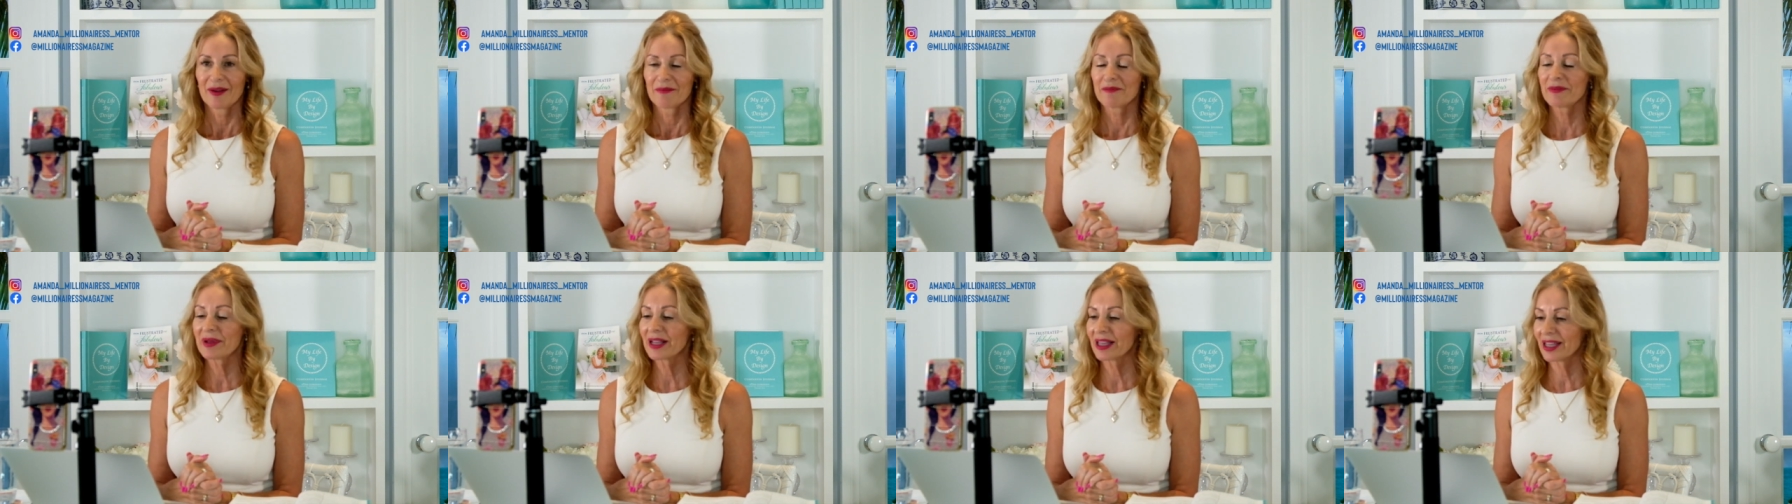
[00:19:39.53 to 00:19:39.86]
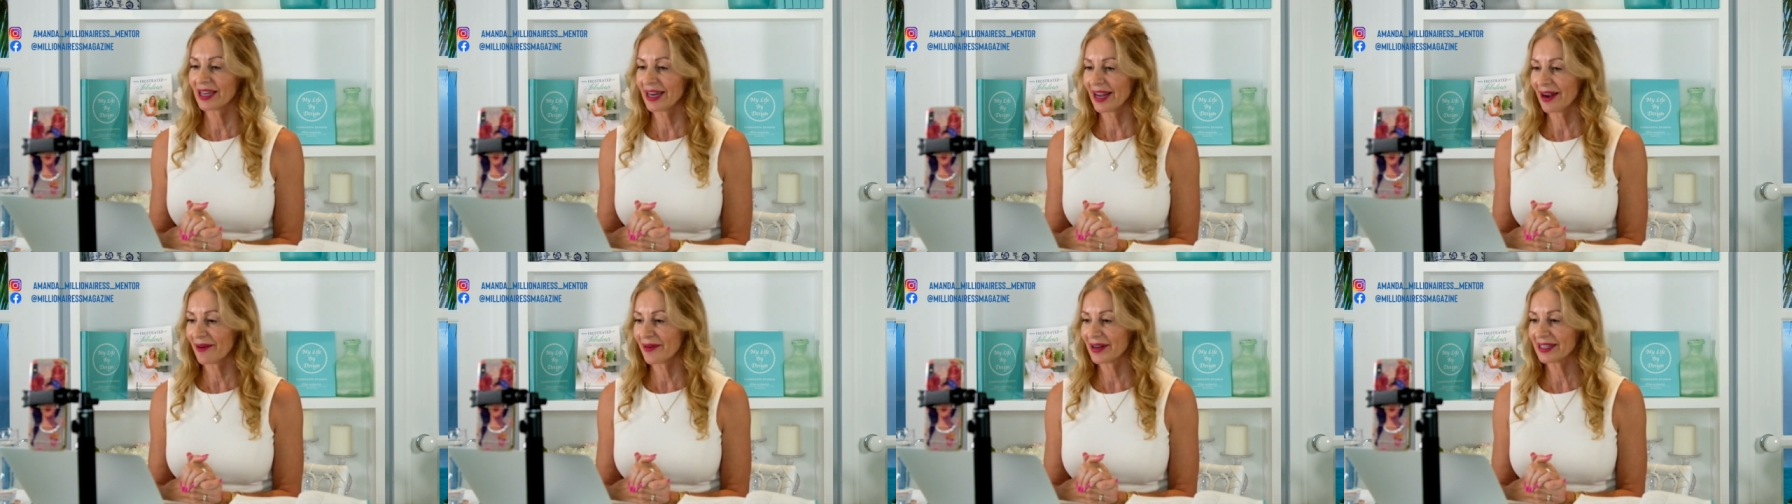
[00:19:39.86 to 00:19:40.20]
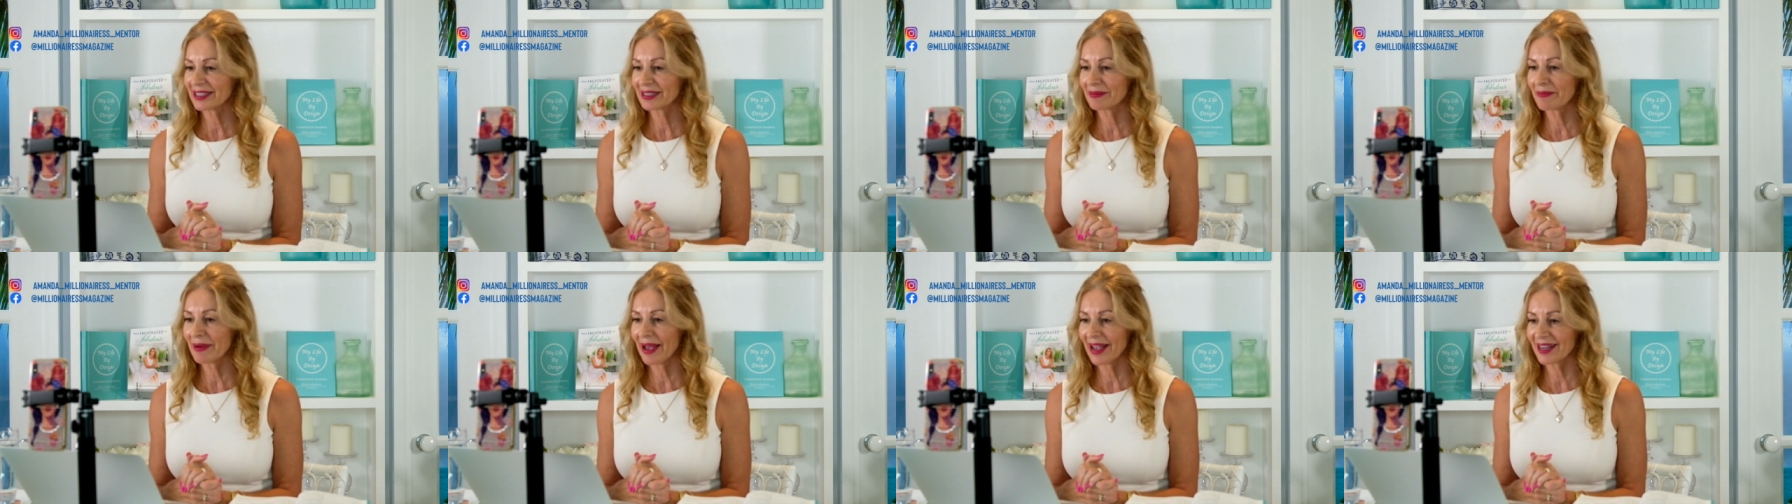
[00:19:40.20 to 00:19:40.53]

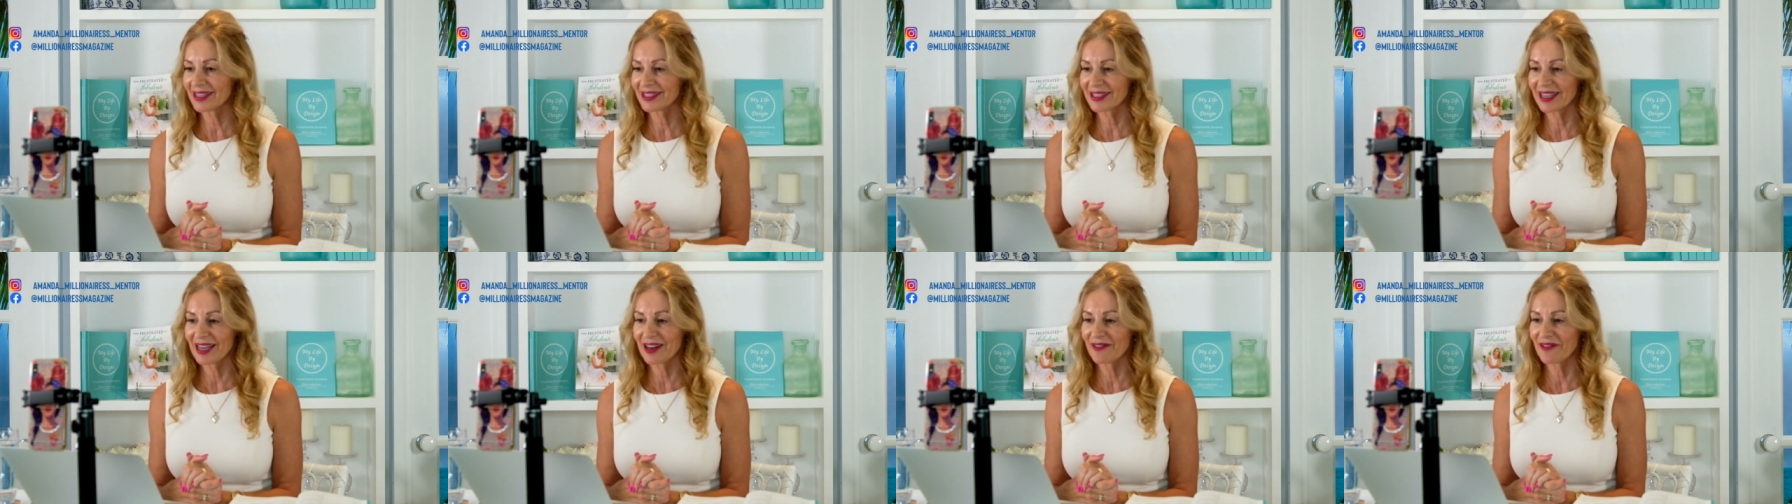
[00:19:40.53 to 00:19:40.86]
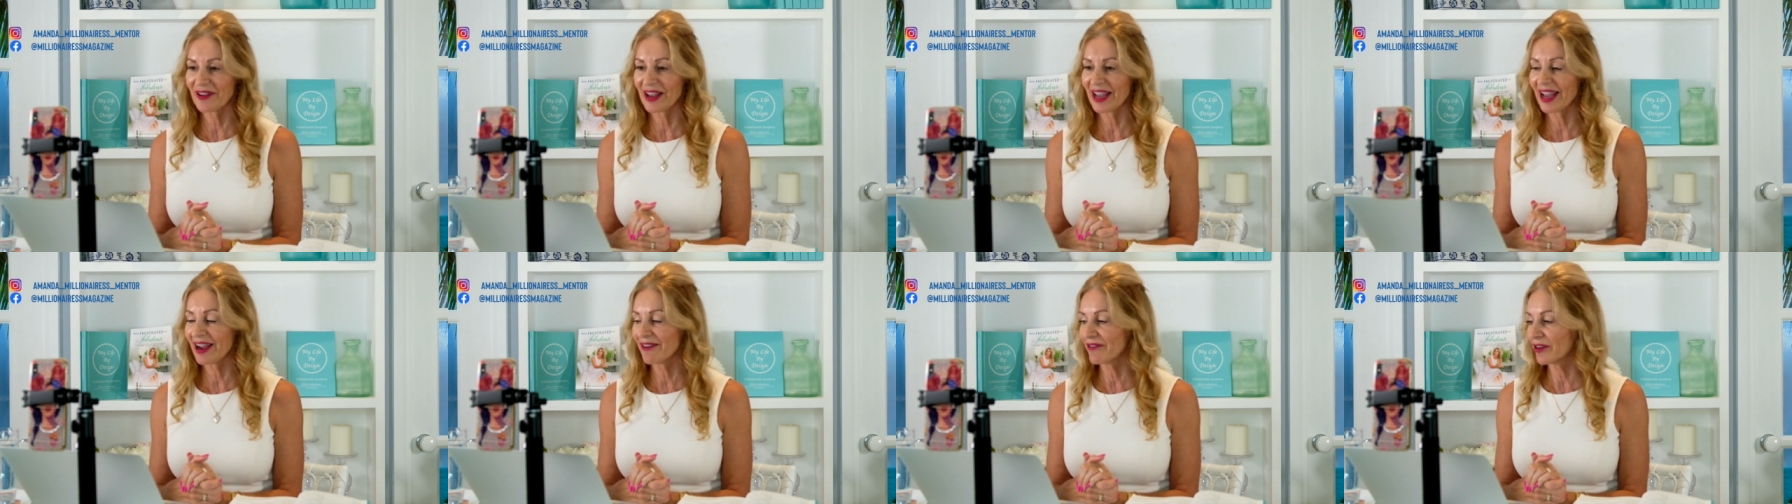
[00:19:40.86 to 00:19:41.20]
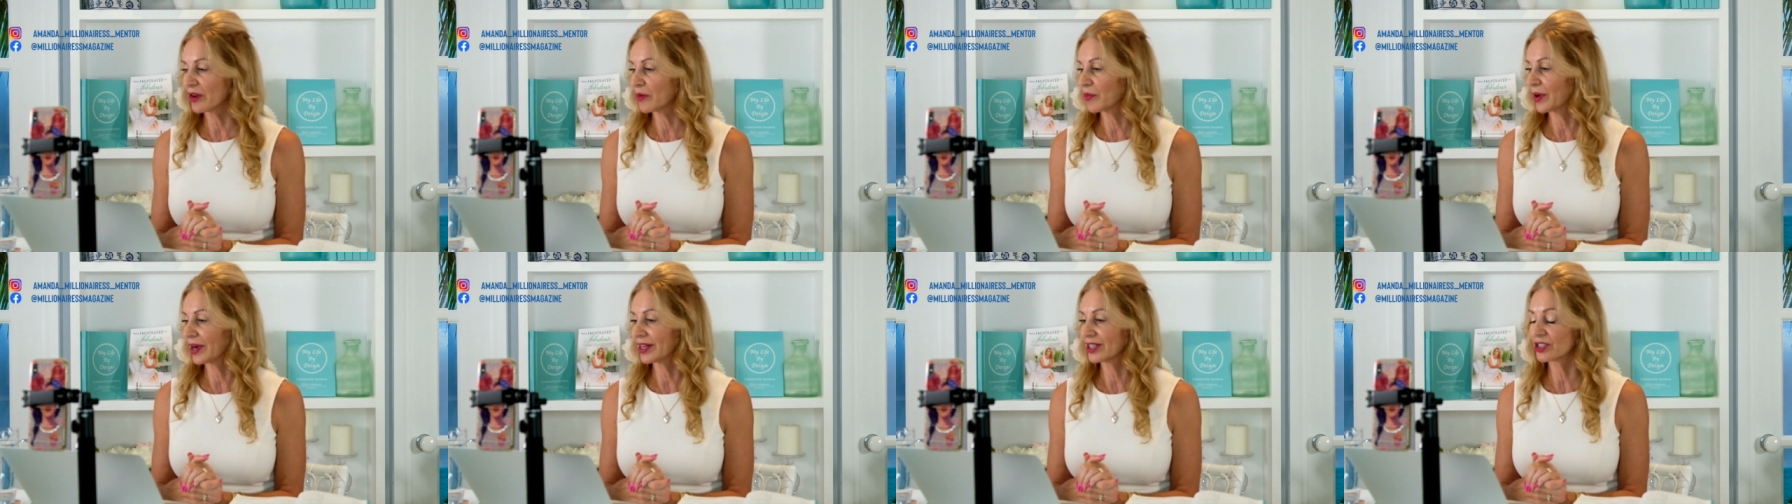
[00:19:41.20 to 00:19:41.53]
Millionairess magazine for
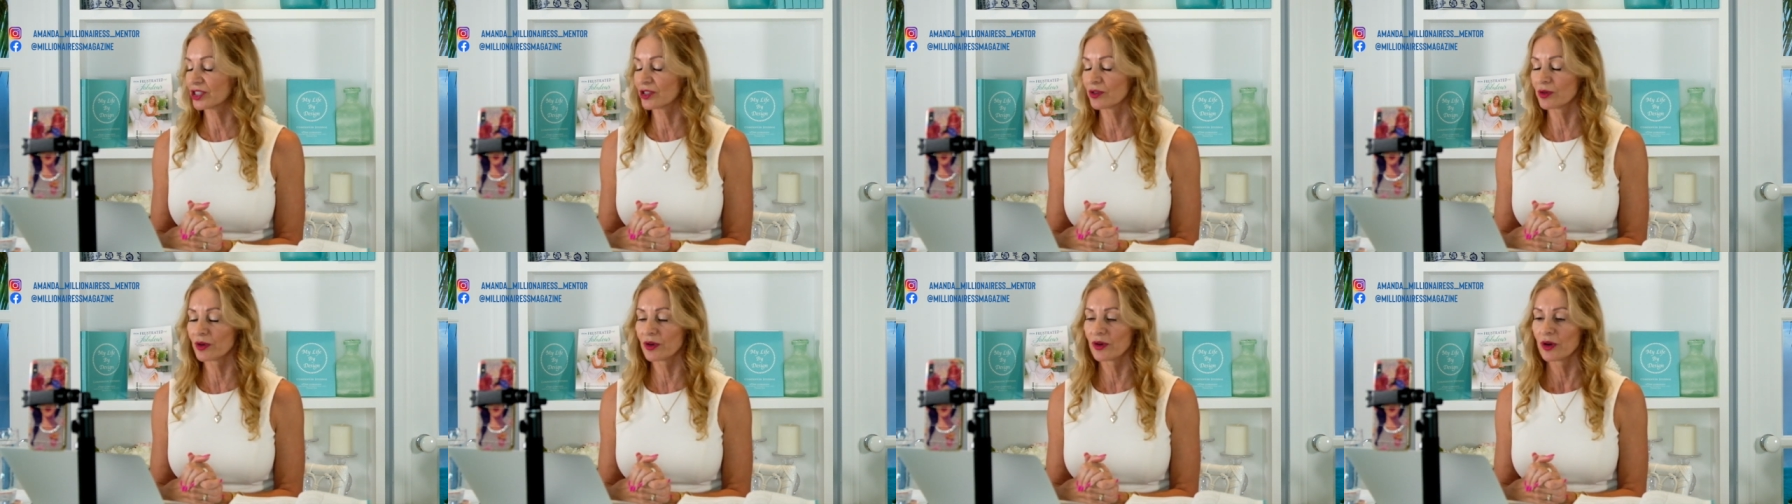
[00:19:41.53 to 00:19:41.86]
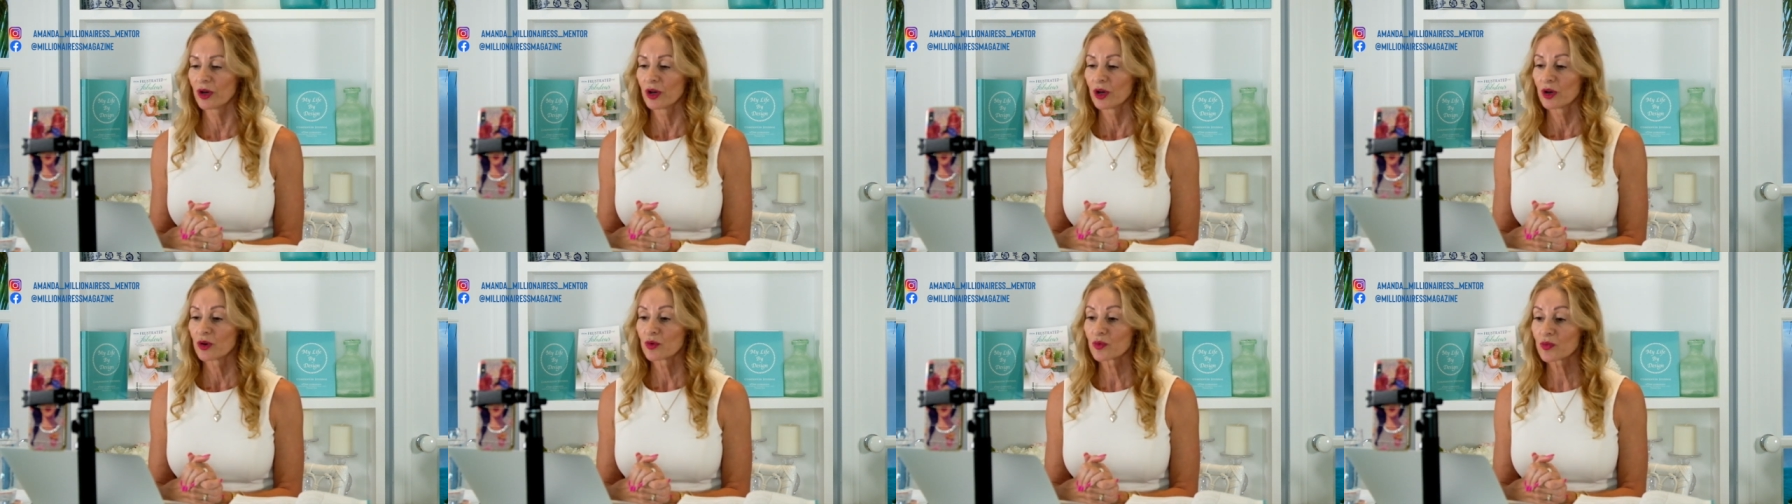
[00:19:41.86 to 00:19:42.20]
everyone to